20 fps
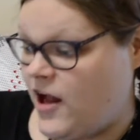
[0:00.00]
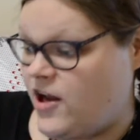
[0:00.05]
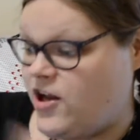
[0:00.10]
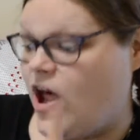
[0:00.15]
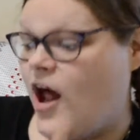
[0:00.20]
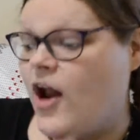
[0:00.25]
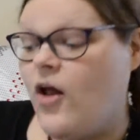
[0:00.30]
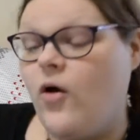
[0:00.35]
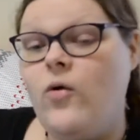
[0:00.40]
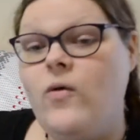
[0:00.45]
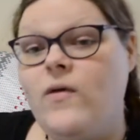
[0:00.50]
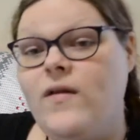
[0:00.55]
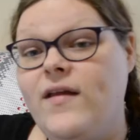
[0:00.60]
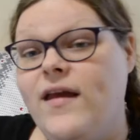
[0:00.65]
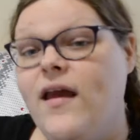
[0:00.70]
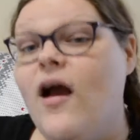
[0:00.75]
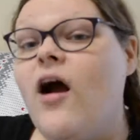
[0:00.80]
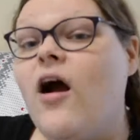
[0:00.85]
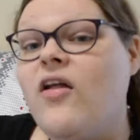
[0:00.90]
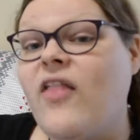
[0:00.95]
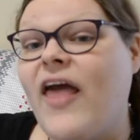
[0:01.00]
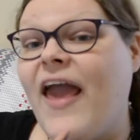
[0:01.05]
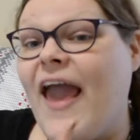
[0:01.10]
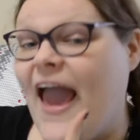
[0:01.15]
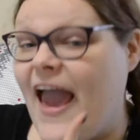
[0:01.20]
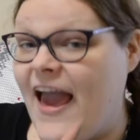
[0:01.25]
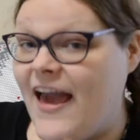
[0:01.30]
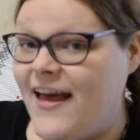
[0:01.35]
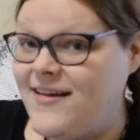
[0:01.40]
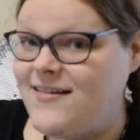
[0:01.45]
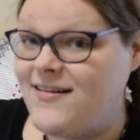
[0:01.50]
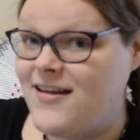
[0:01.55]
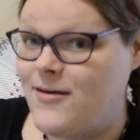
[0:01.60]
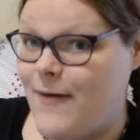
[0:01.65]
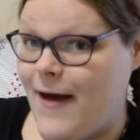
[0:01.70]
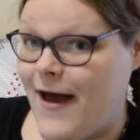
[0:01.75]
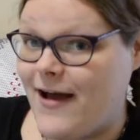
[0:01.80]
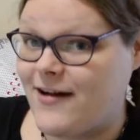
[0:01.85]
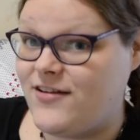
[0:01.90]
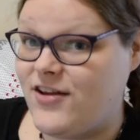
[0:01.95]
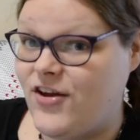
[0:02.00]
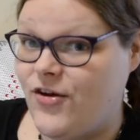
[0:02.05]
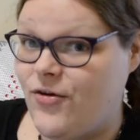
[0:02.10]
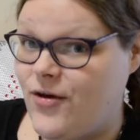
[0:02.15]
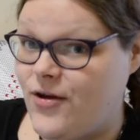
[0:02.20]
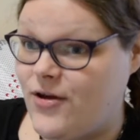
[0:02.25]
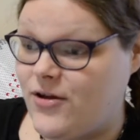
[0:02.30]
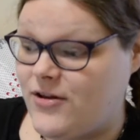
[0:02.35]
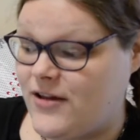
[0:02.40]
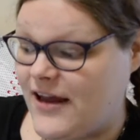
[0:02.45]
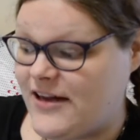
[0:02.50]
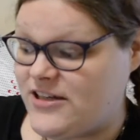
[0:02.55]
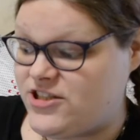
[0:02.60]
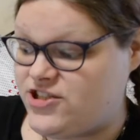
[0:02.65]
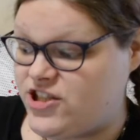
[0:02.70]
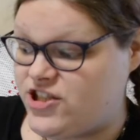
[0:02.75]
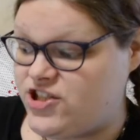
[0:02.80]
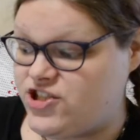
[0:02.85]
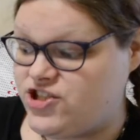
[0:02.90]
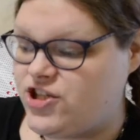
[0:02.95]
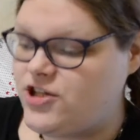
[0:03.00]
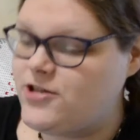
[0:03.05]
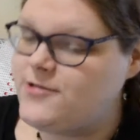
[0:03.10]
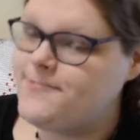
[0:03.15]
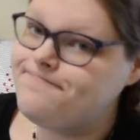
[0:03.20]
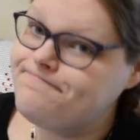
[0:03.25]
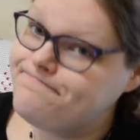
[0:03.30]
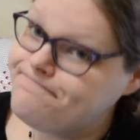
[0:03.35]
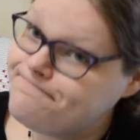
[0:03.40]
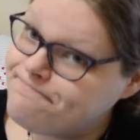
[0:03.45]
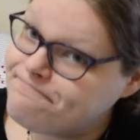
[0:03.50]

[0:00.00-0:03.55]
Not only are they antibacterial like ginger,